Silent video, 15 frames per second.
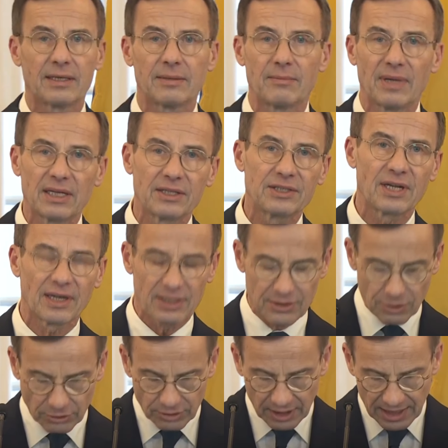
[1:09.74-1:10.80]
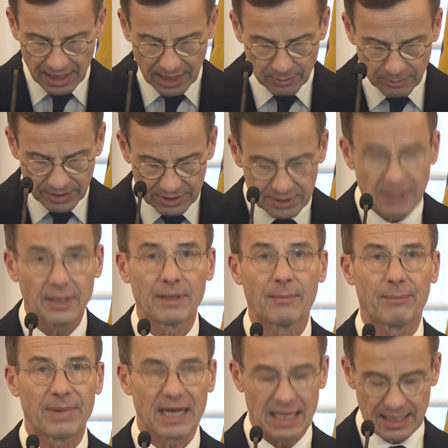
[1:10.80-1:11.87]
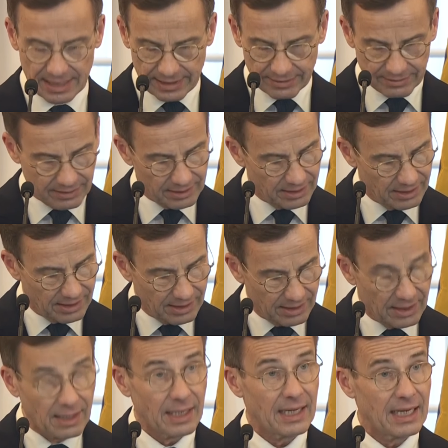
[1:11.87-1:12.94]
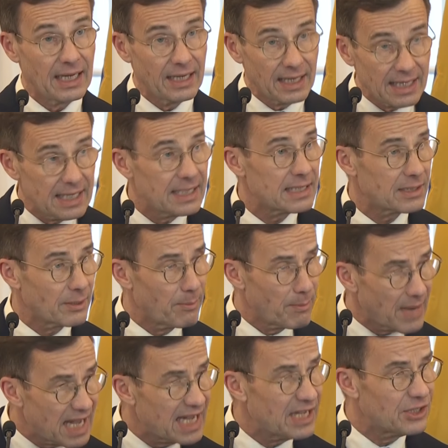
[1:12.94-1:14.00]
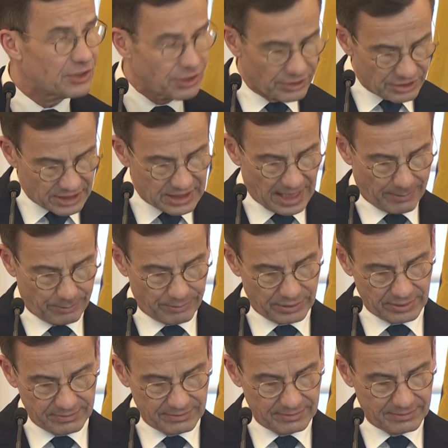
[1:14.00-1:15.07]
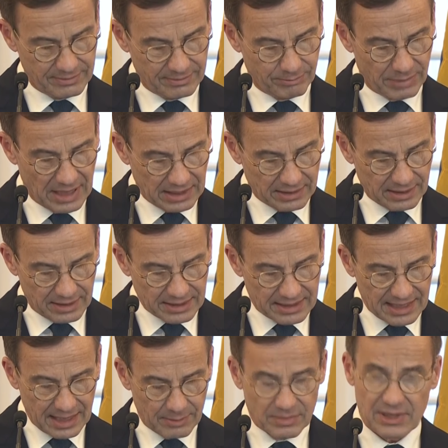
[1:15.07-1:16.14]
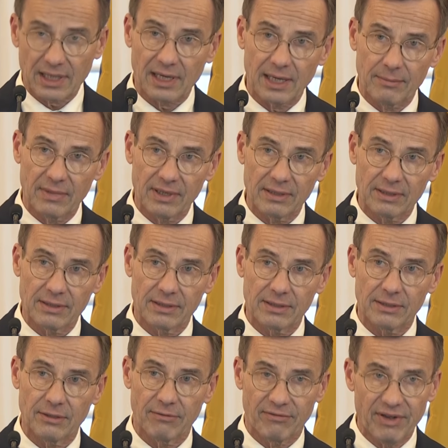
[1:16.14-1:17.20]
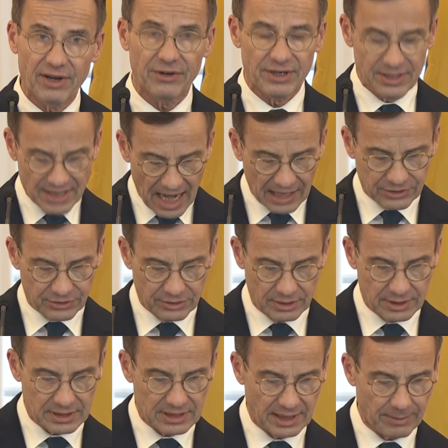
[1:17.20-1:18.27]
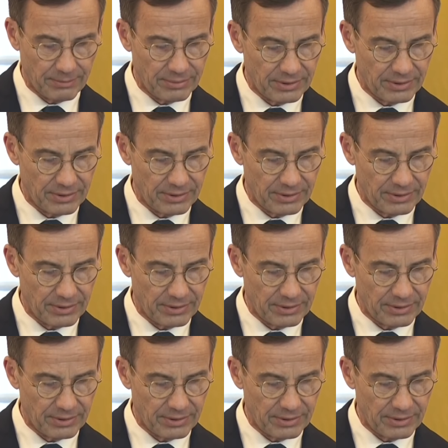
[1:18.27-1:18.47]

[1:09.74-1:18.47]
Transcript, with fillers: and military non-alignment behind. It is a major step, but at the same time, a very natural step.